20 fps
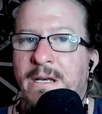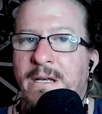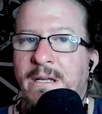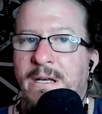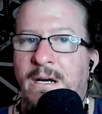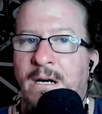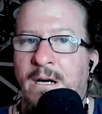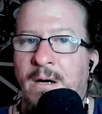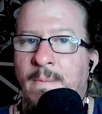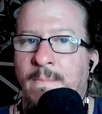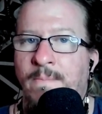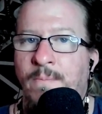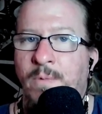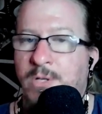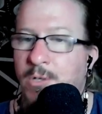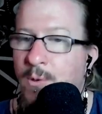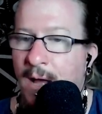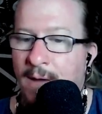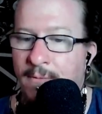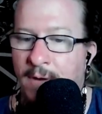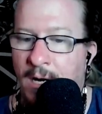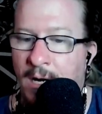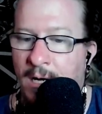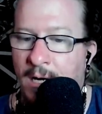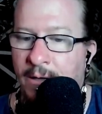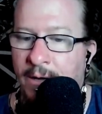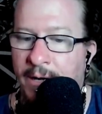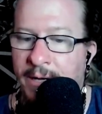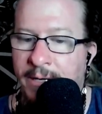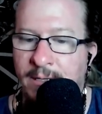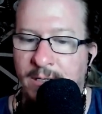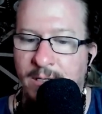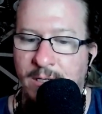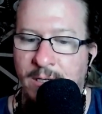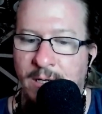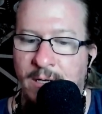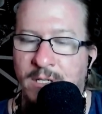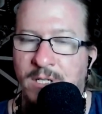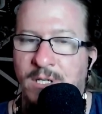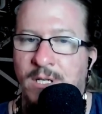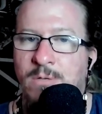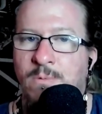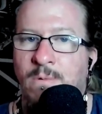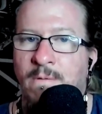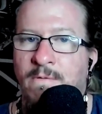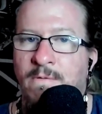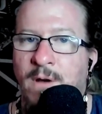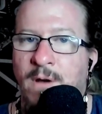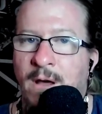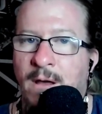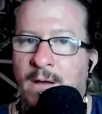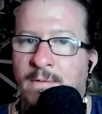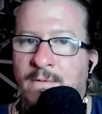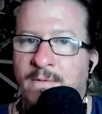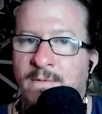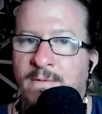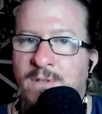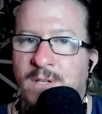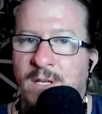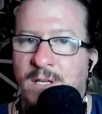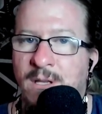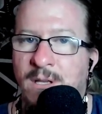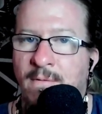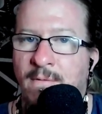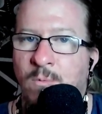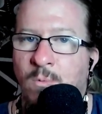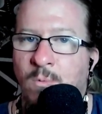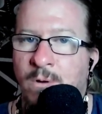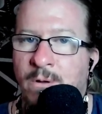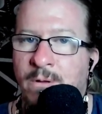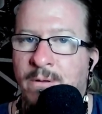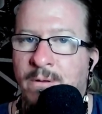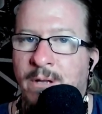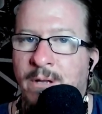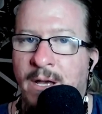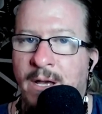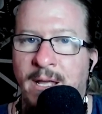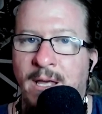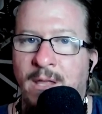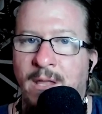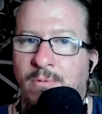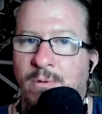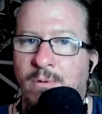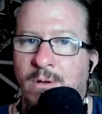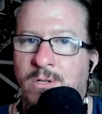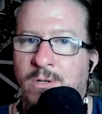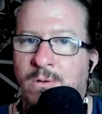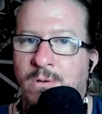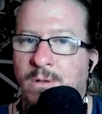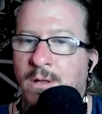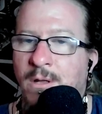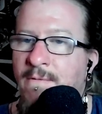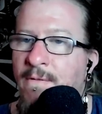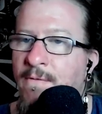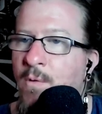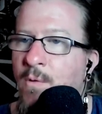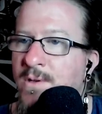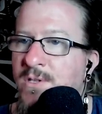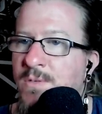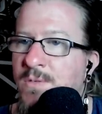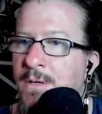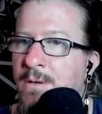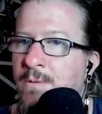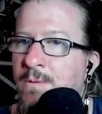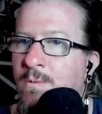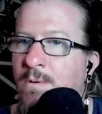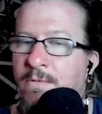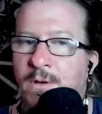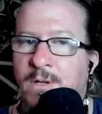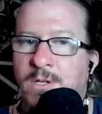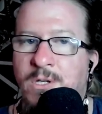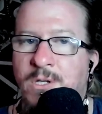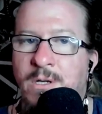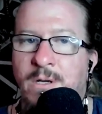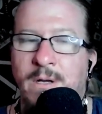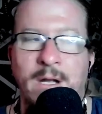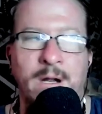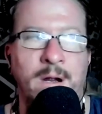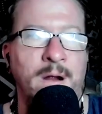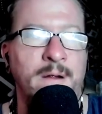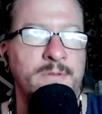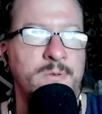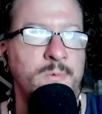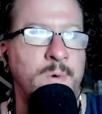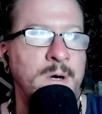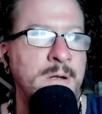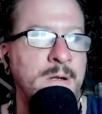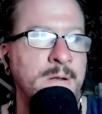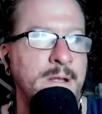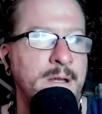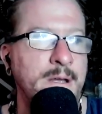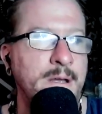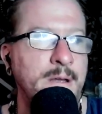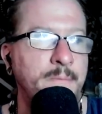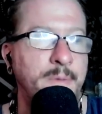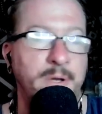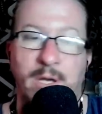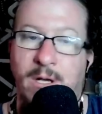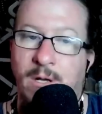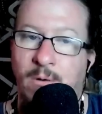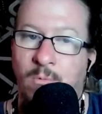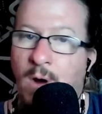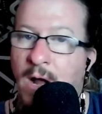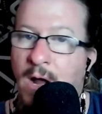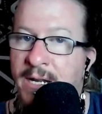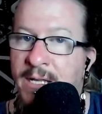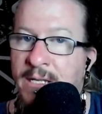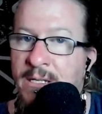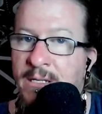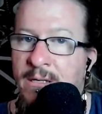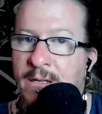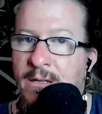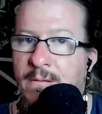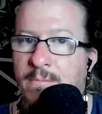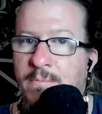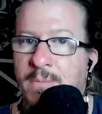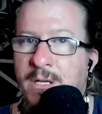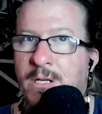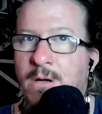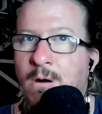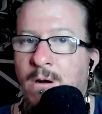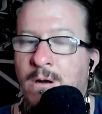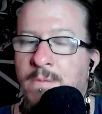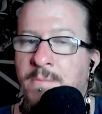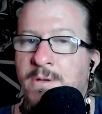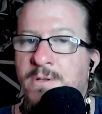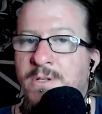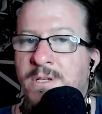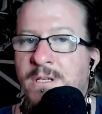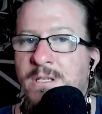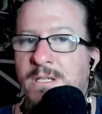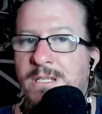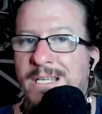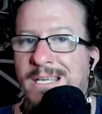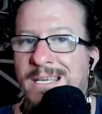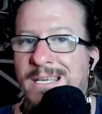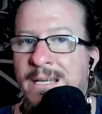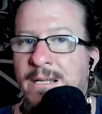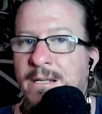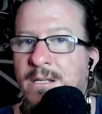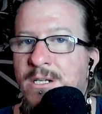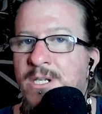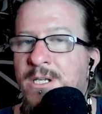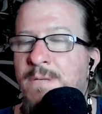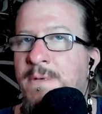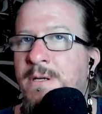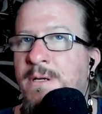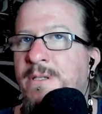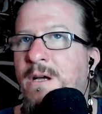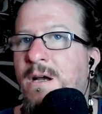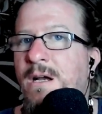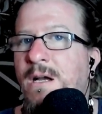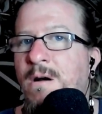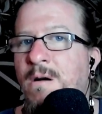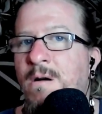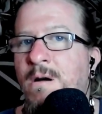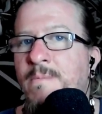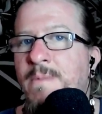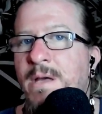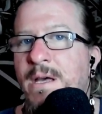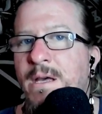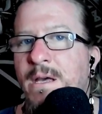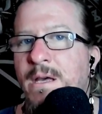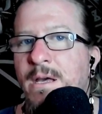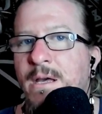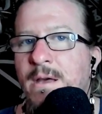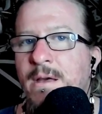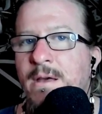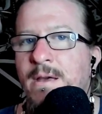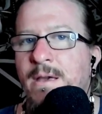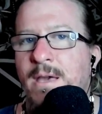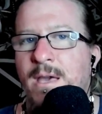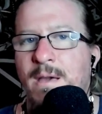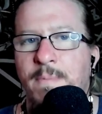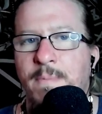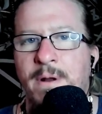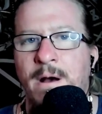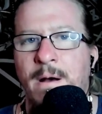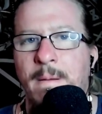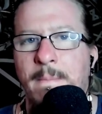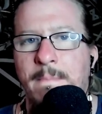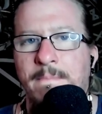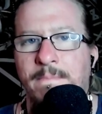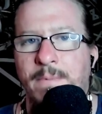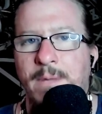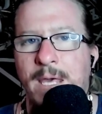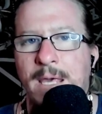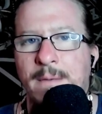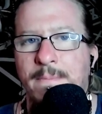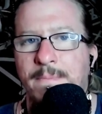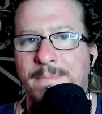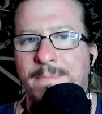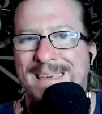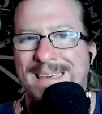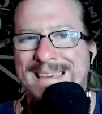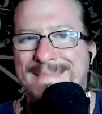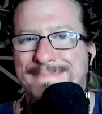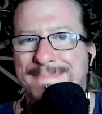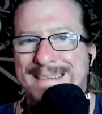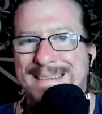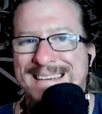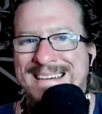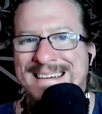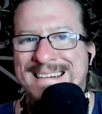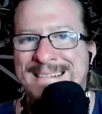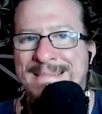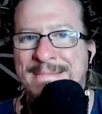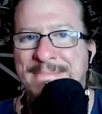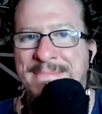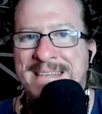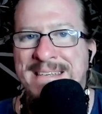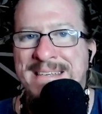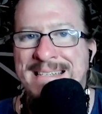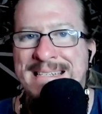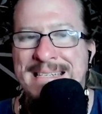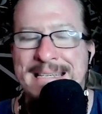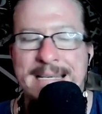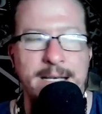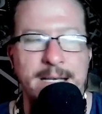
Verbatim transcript: um, we do have a hotline. It's uh, six one five, six seven one, nine eight three two. Leave a voicemail. We'll feature you here as well. But you can write in midgard musings t n at gmail dot com. Keep it up. Keep keep it coming.